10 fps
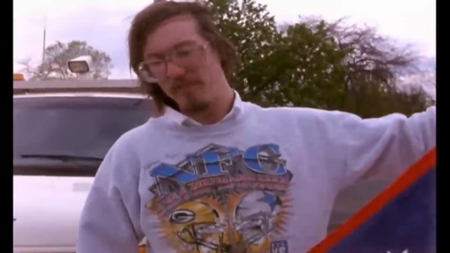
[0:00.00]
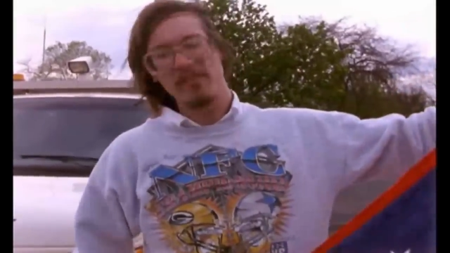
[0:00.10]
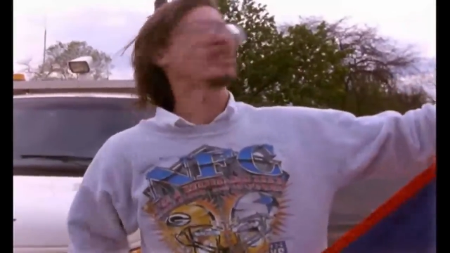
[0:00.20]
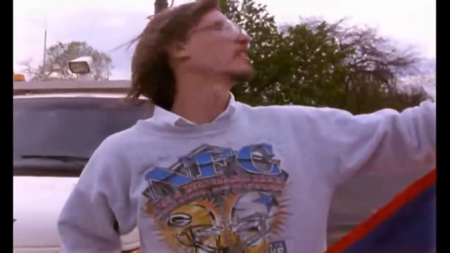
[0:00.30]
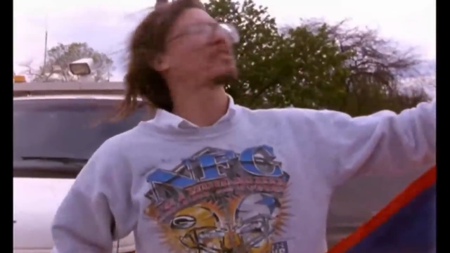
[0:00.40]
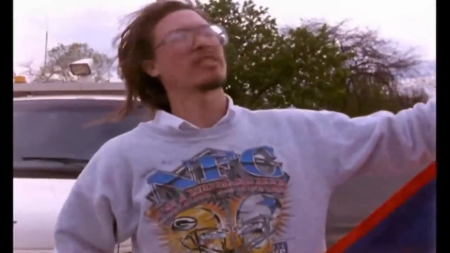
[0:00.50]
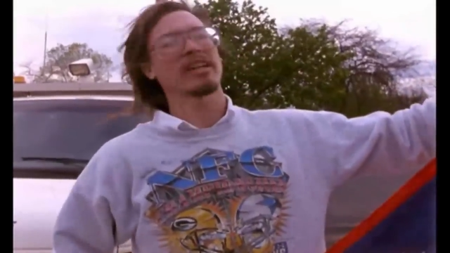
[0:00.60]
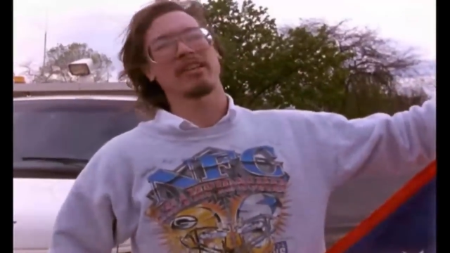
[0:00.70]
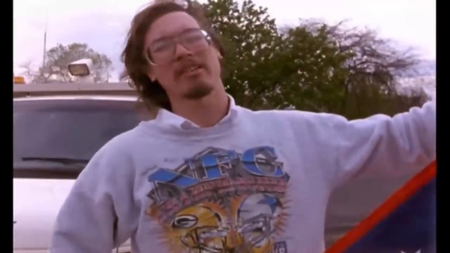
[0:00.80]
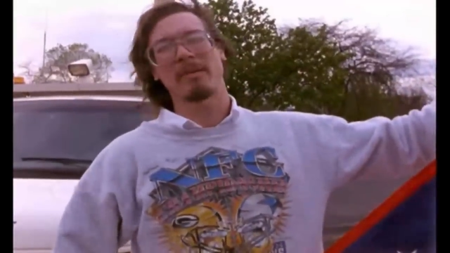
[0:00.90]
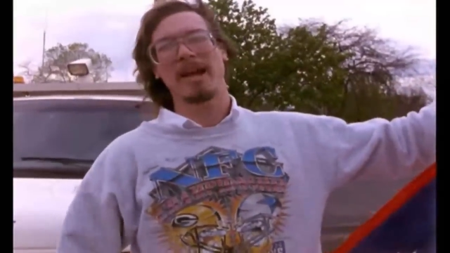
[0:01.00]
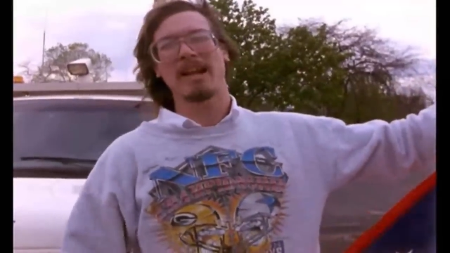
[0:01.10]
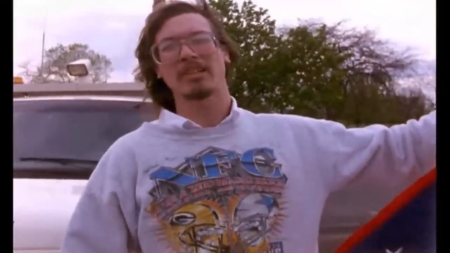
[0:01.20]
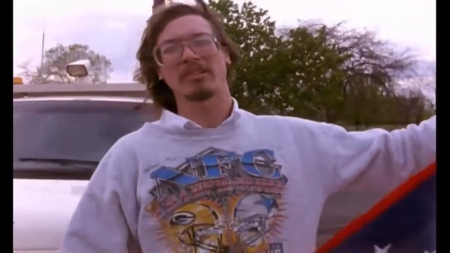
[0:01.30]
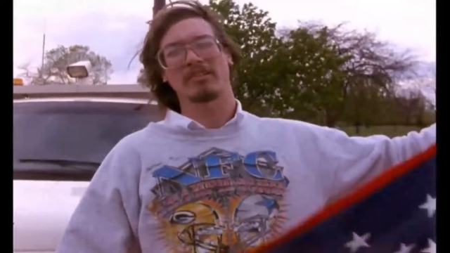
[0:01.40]
to 15 seconds, man,
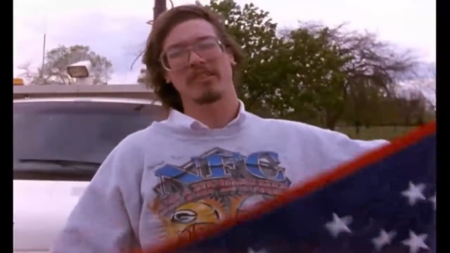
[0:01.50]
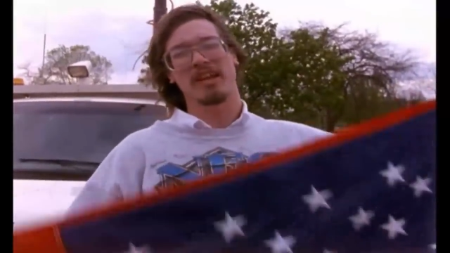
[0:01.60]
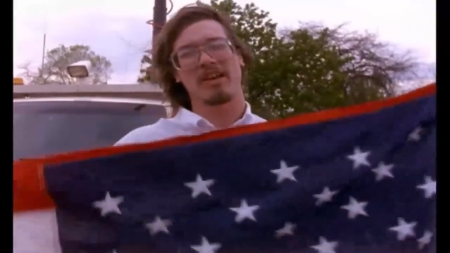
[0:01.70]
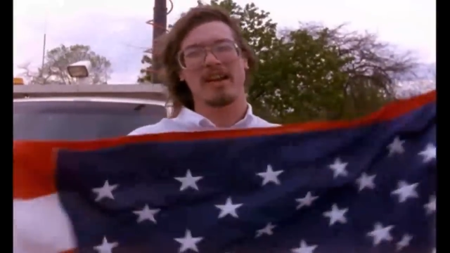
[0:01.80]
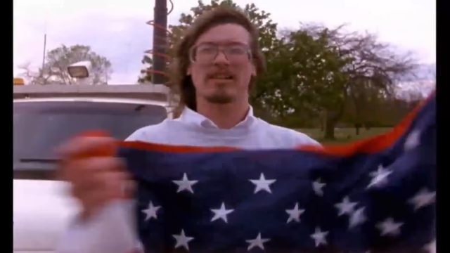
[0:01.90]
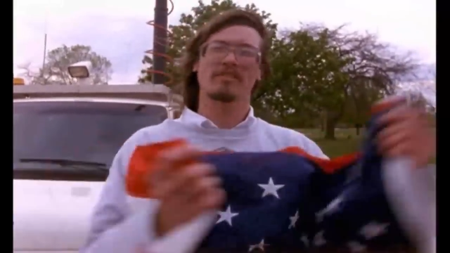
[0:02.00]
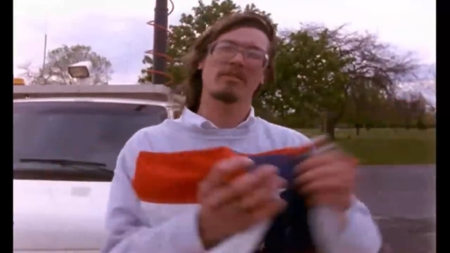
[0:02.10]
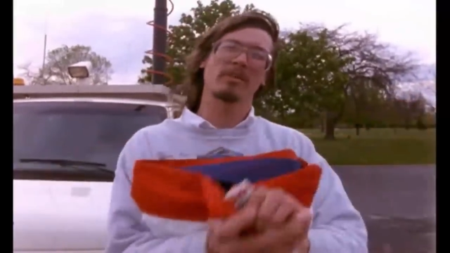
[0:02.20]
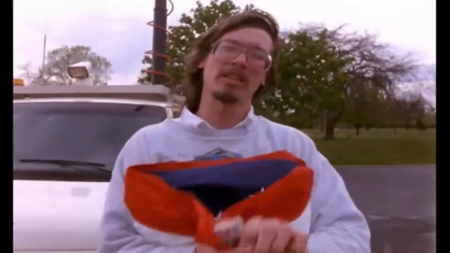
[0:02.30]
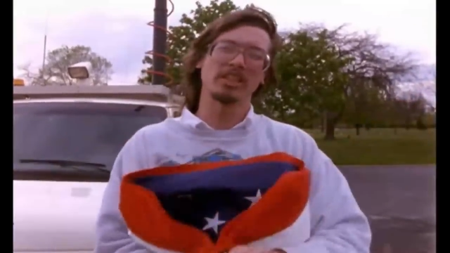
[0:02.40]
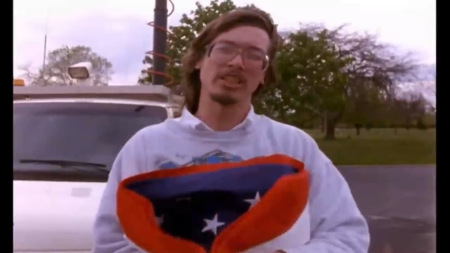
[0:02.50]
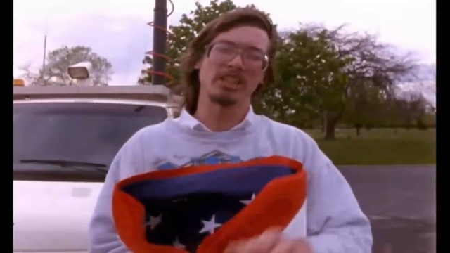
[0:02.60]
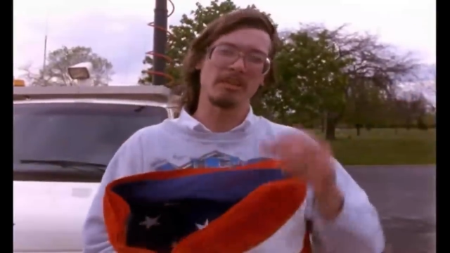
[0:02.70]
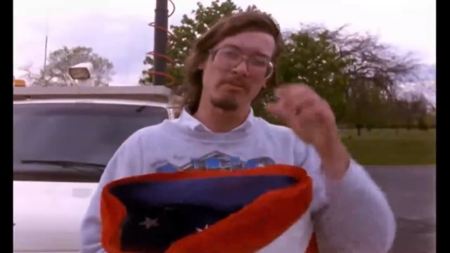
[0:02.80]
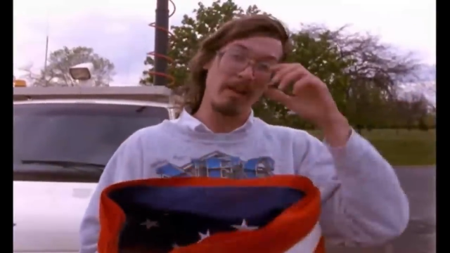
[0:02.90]
I just stared at somebody's
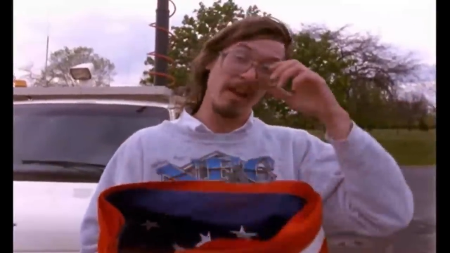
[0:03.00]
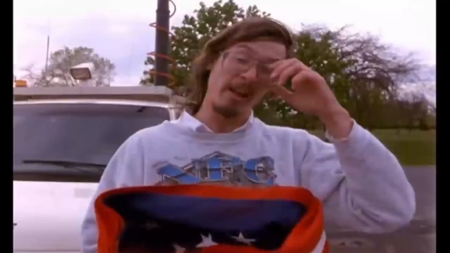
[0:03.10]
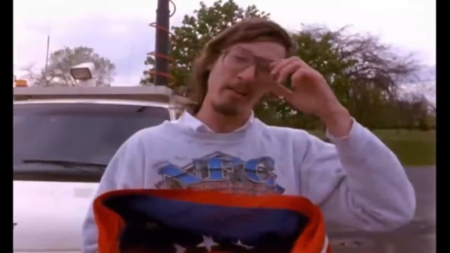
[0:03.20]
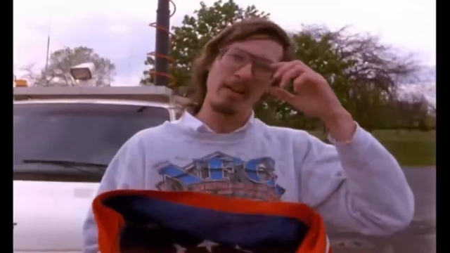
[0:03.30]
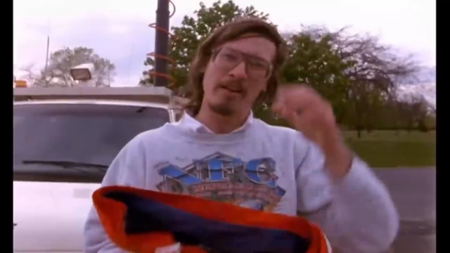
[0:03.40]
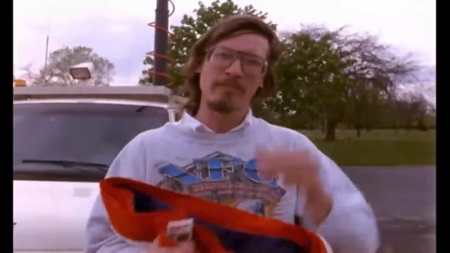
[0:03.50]
shit, man.